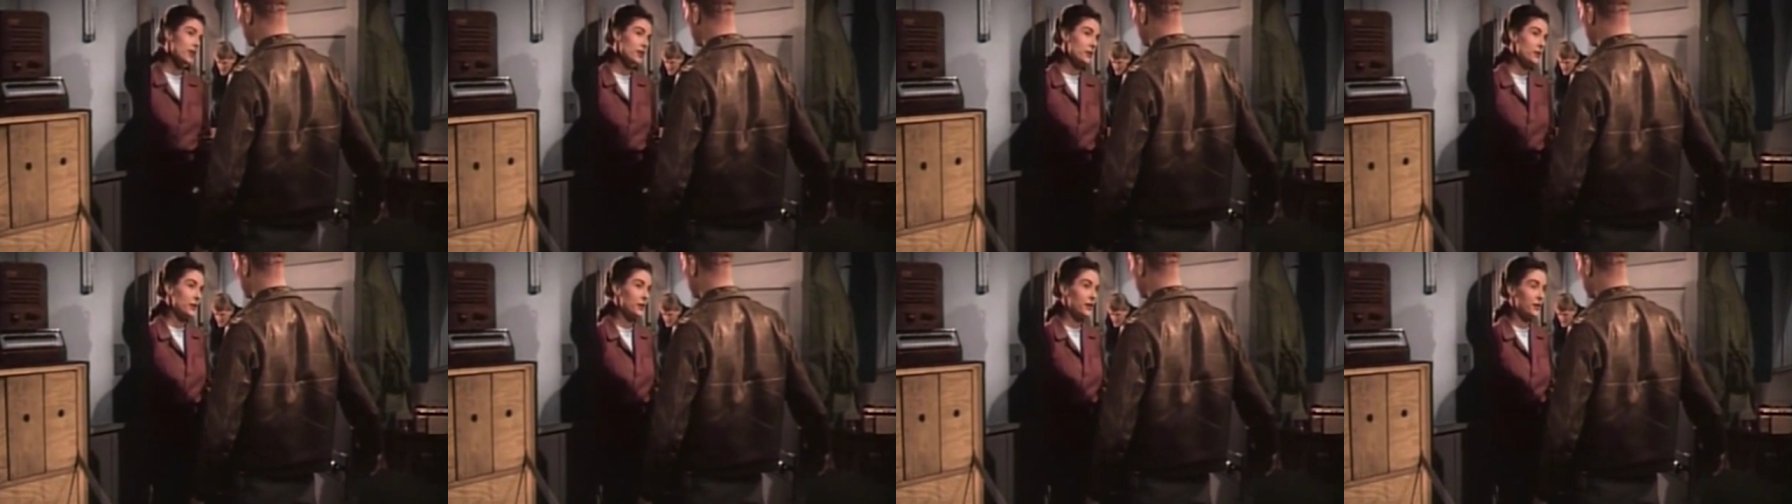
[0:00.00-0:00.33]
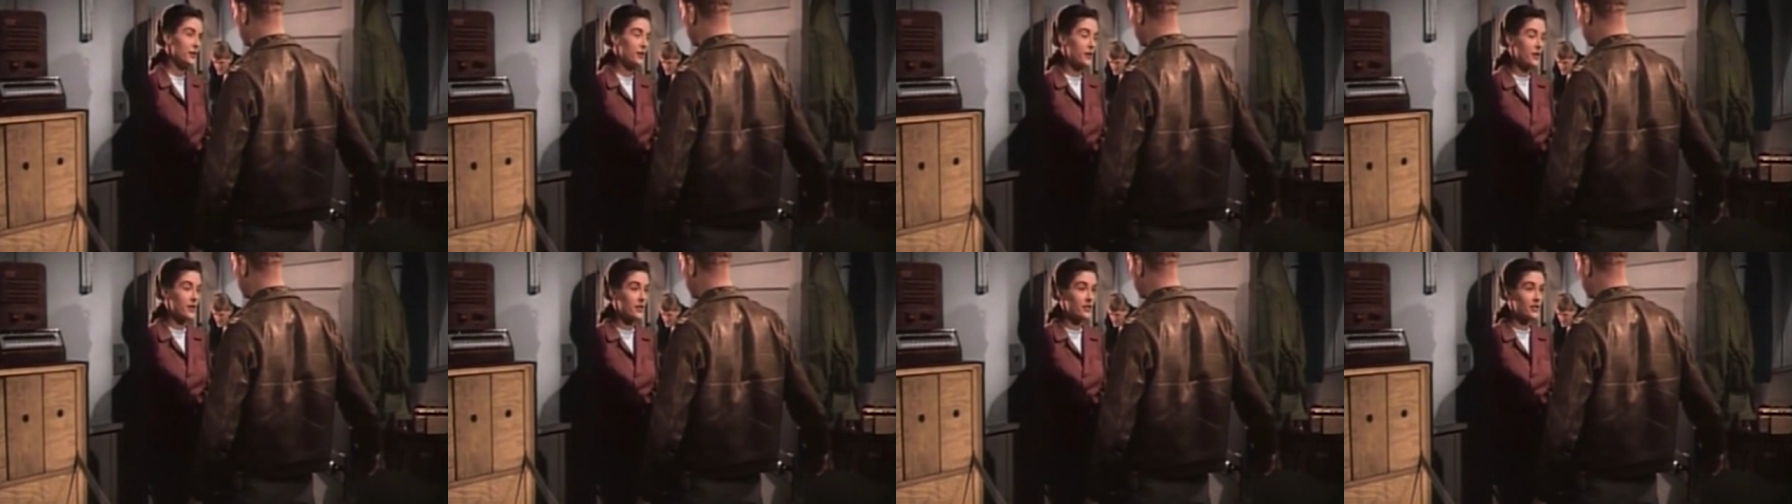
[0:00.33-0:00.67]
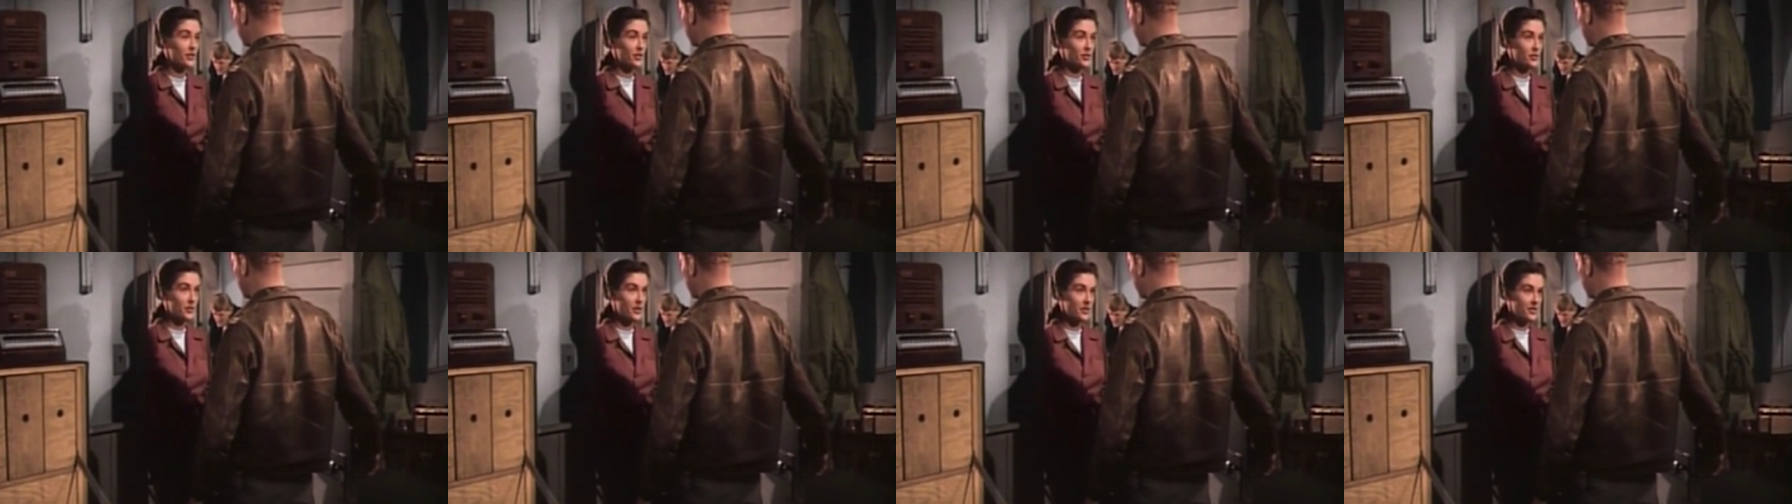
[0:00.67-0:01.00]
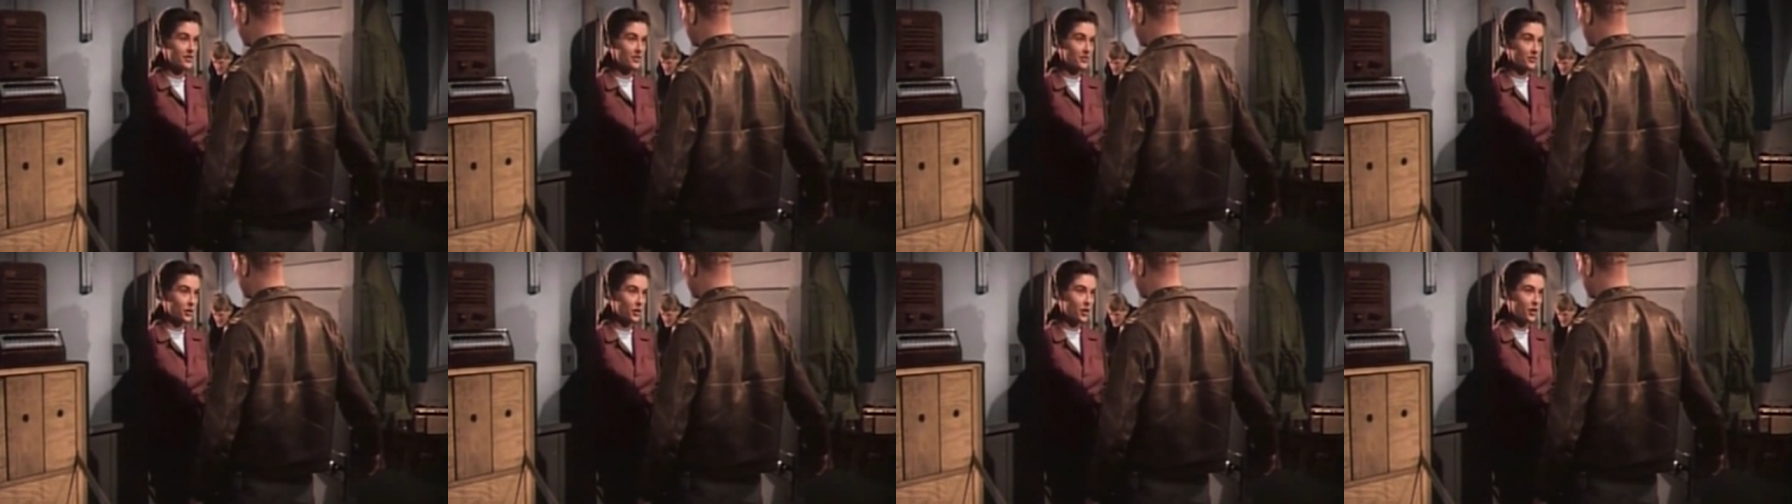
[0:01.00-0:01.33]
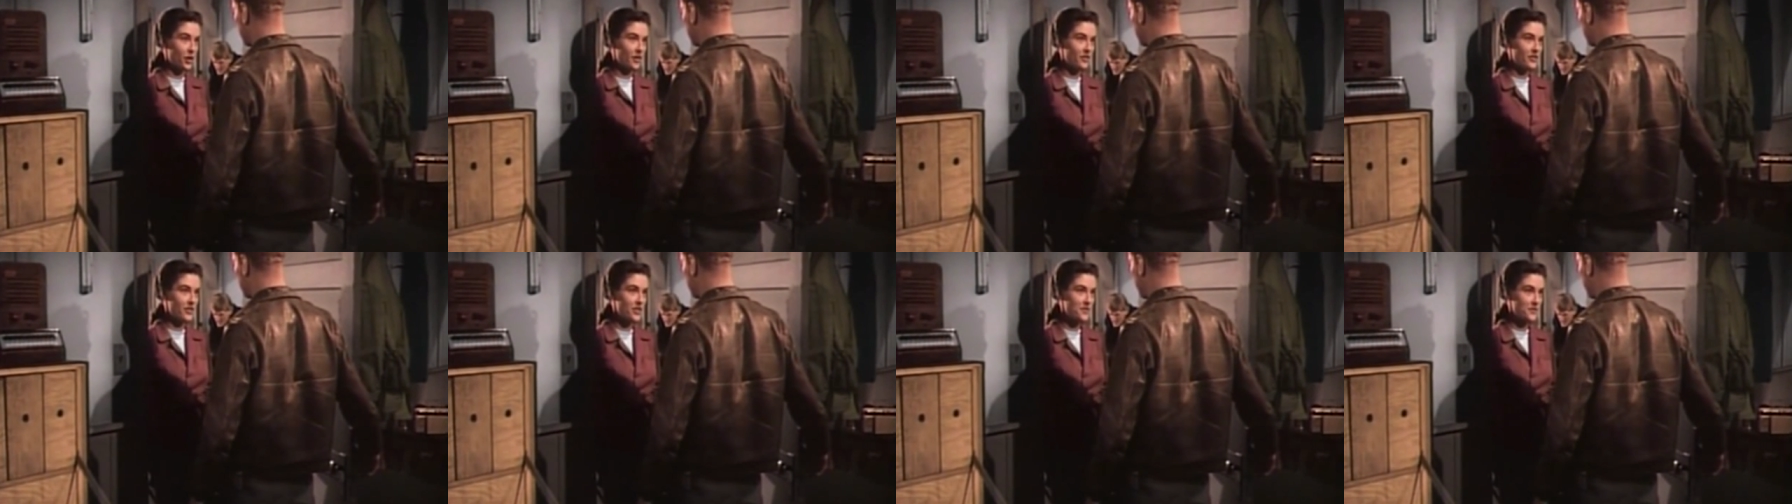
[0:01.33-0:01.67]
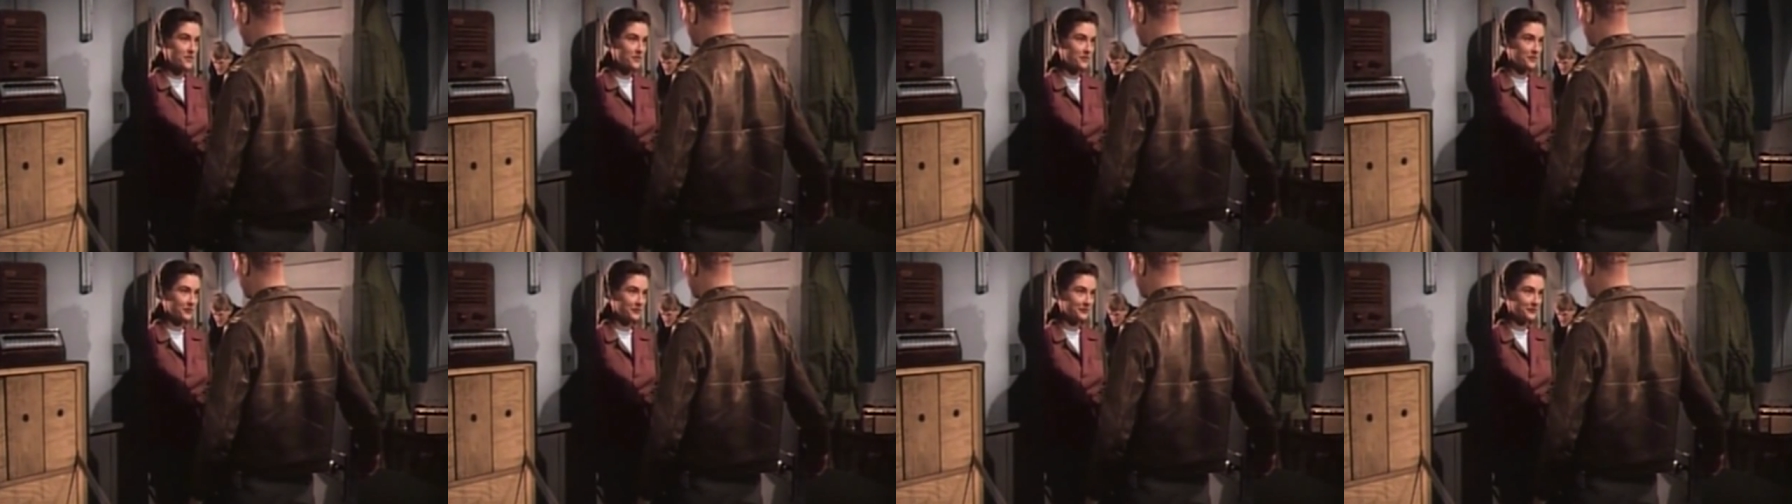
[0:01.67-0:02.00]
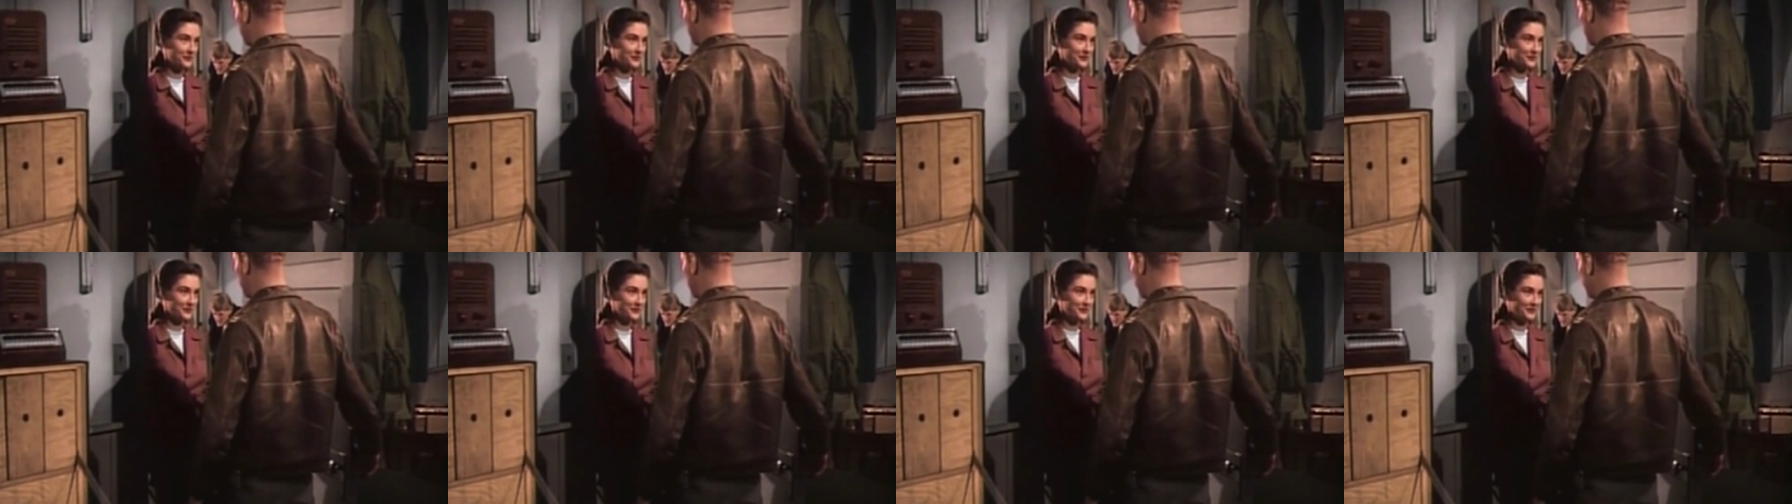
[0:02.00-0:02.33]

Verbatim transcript: who was supposed to play her got pregnant and had to leave the